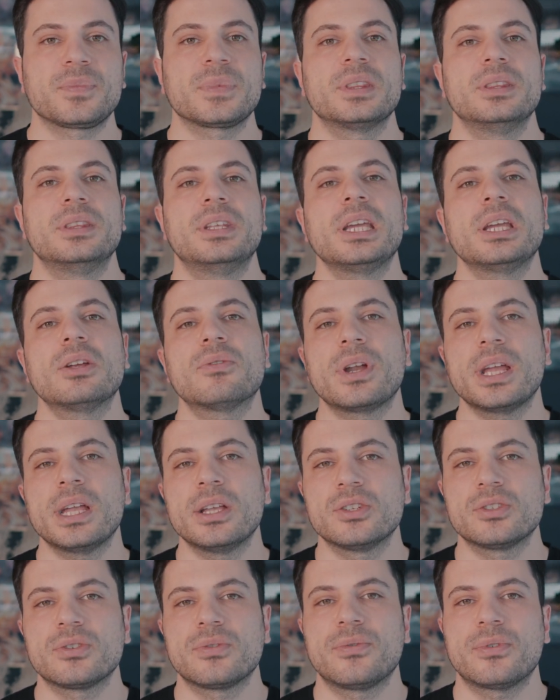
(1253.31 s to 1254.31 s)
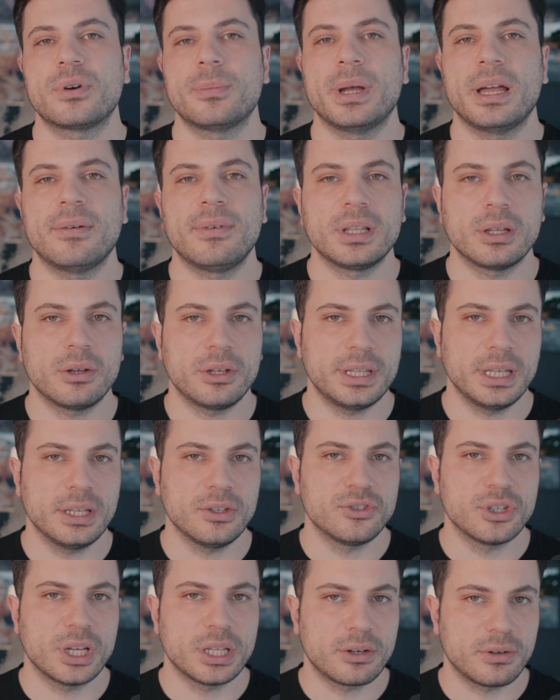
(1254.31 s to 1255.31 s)
They range from evaluating
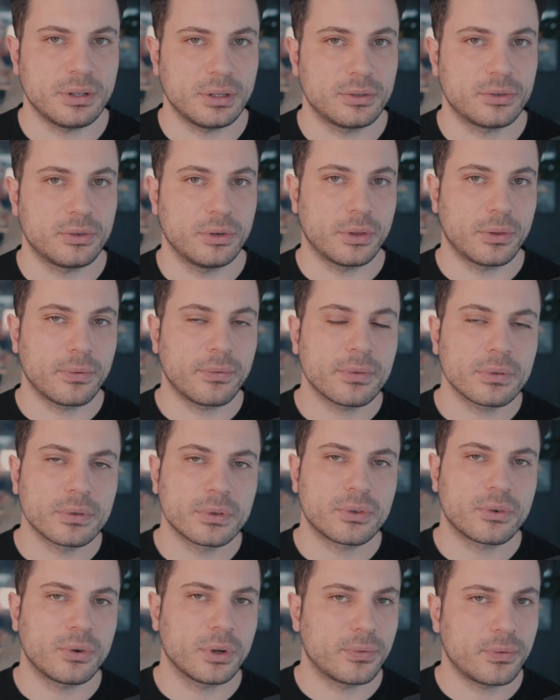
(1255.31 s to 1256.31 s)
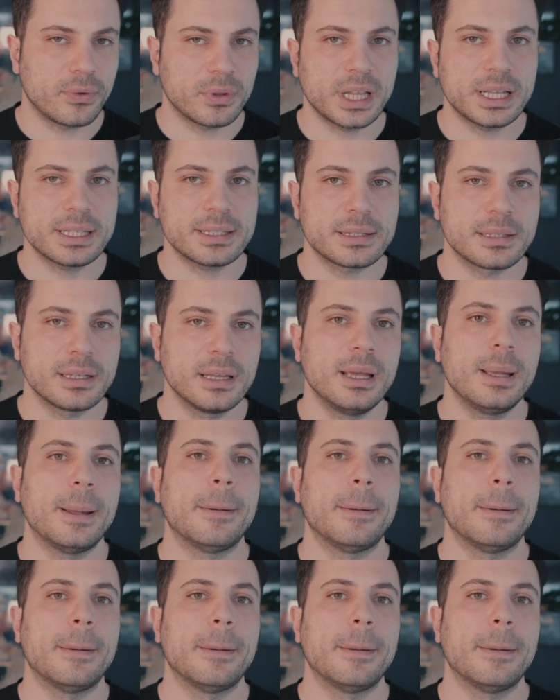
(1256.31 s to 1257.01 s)
general truthfulness